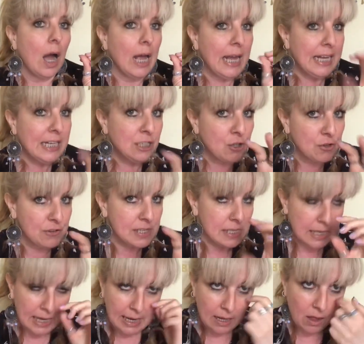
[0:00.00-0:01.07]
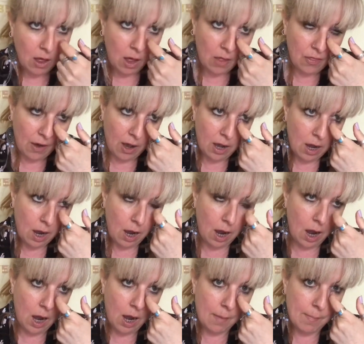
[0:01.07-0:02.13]
Interesting that
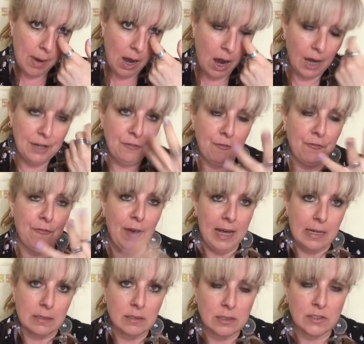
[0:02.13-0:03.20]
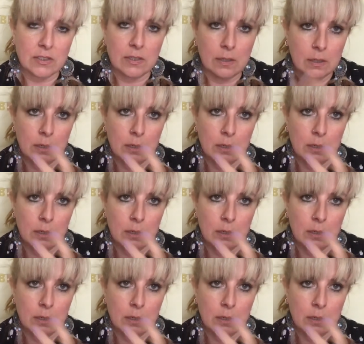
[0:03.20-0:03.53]
I felt